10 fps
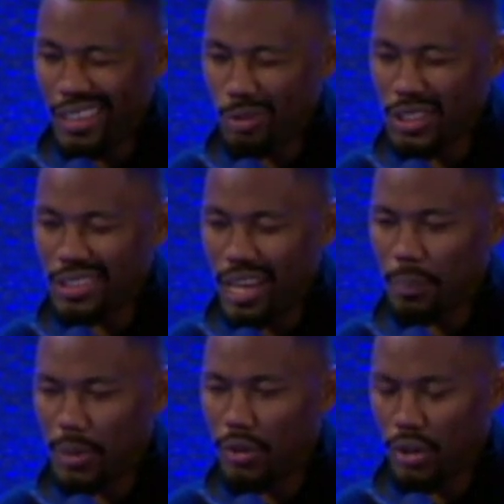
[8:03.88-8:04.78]
it was just out
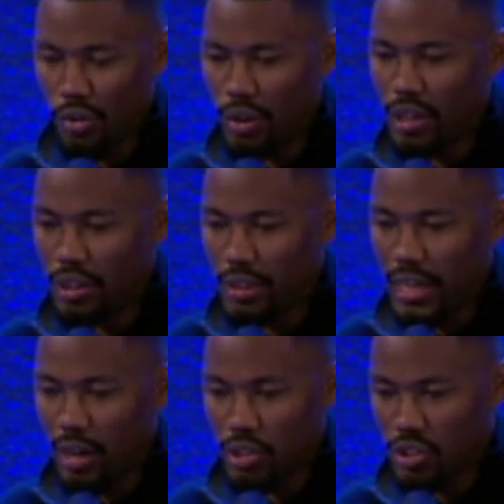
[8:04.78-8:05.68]
of pure greed that
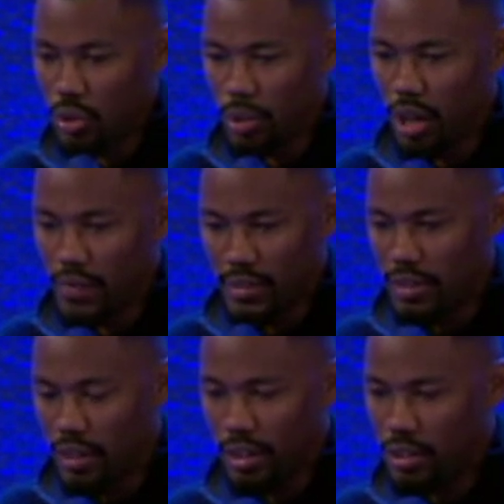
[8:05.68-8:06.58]
I was just doing all these
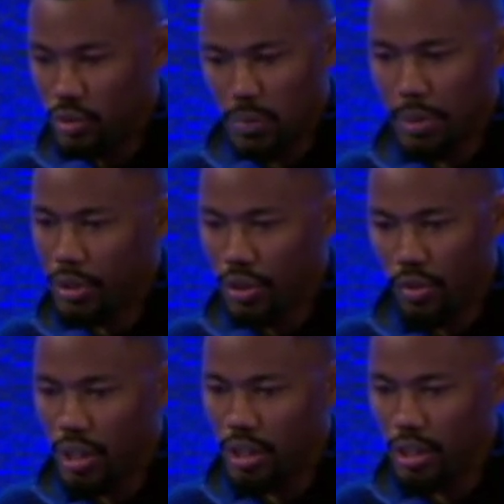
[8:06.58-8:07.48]
things. It was pure
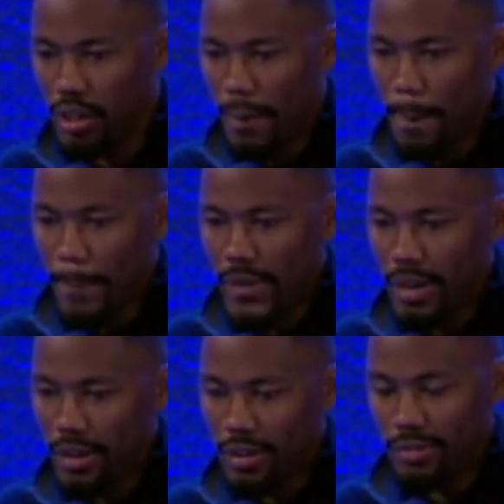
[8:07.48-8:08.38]
greed,
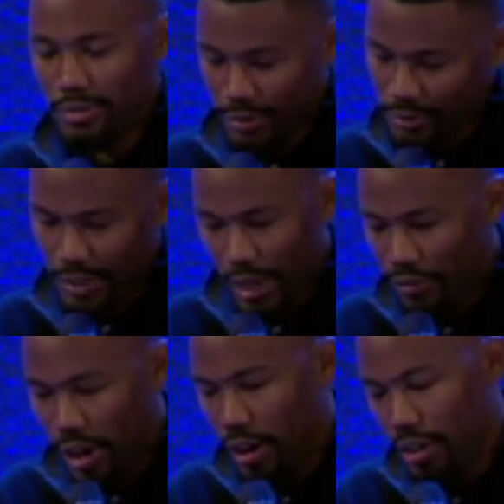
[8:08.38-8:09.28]
and got
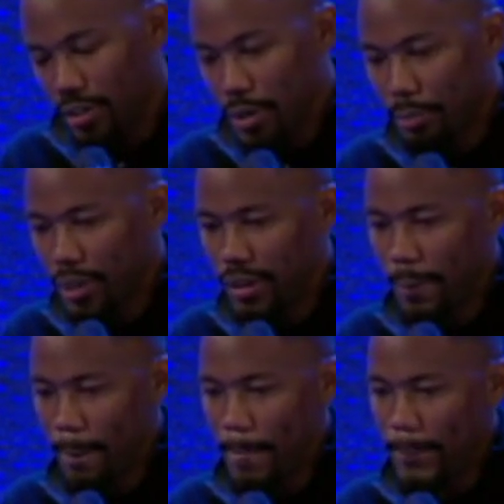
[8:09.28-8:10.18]
fired.
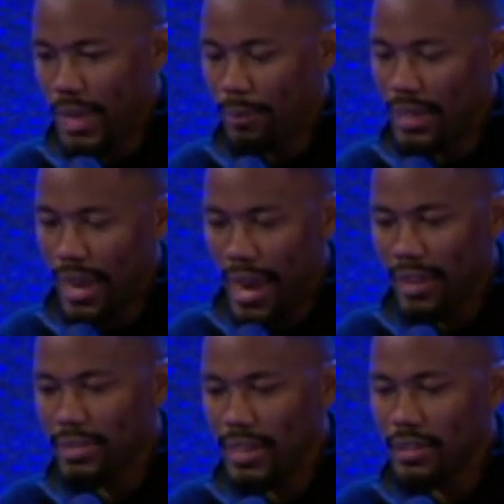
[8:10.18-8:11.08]
But I mean,
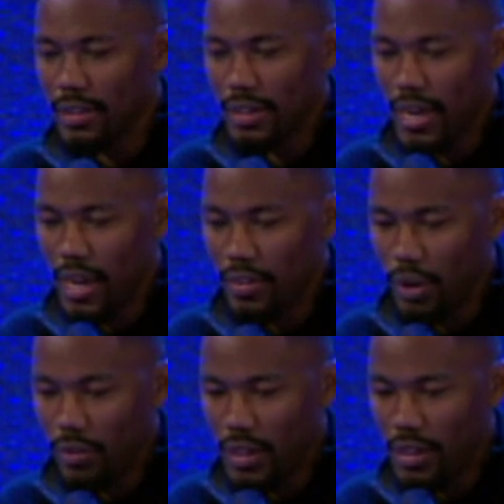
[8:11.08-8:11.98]
at the end of the day,
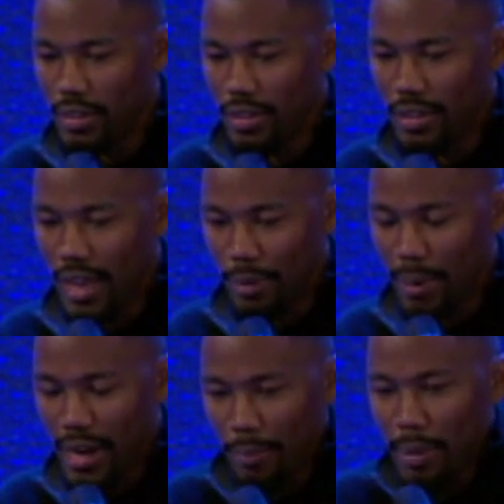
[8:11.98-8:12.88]
though,
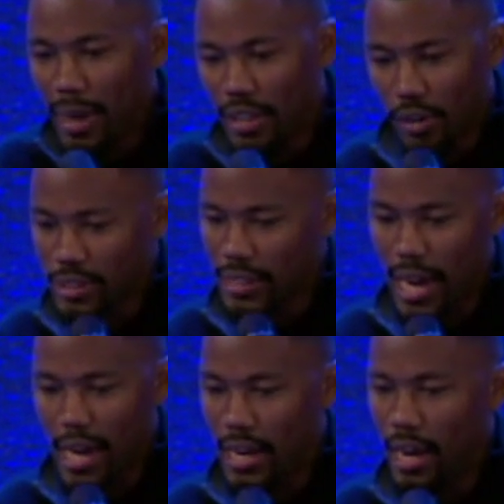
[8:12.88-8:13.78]
by the grace of
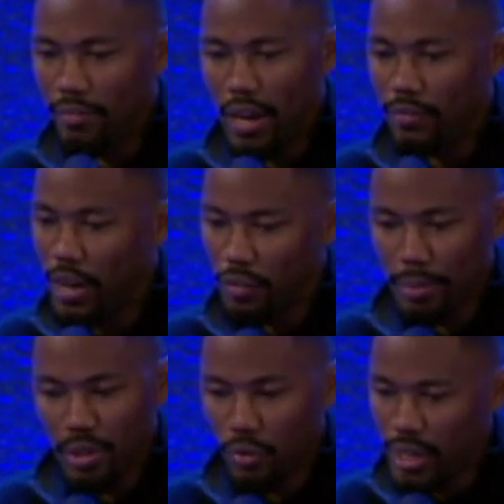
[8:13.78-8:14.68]
God, I've never
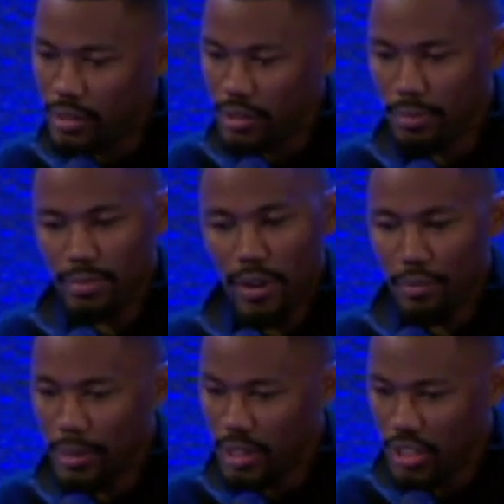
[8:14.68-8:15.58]
been arrested, never
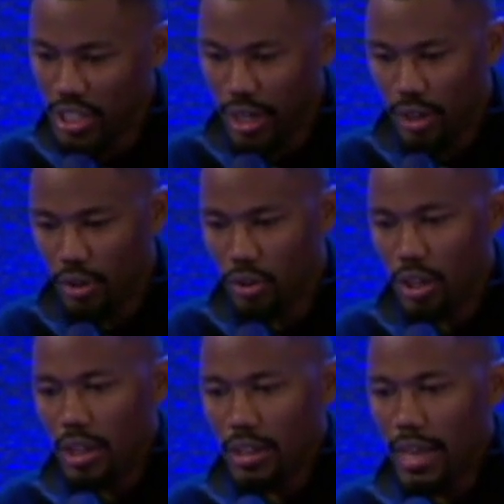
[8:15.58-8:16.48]
been in jail.
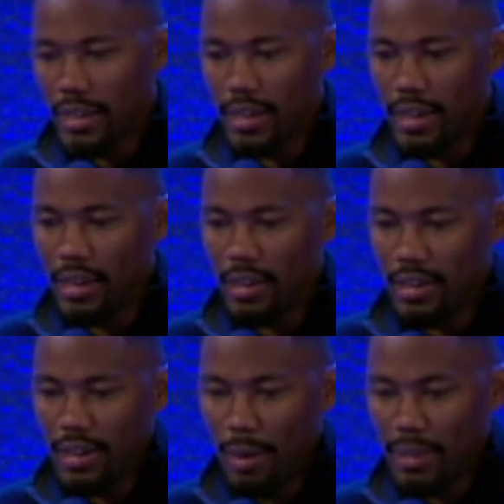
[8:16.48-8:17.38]

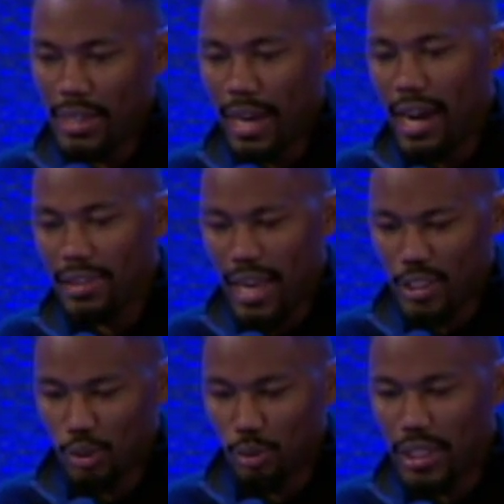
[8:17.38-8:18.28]
God
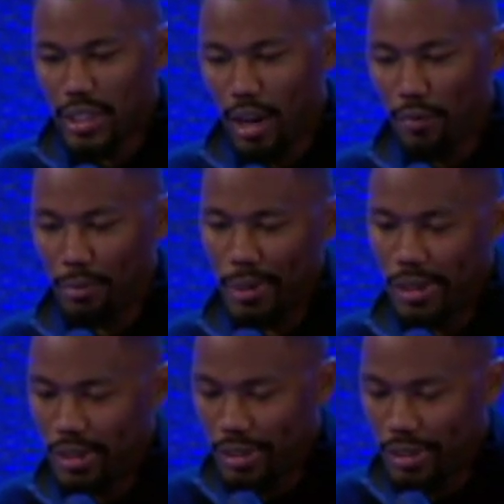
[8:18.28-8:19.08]
truly covered me.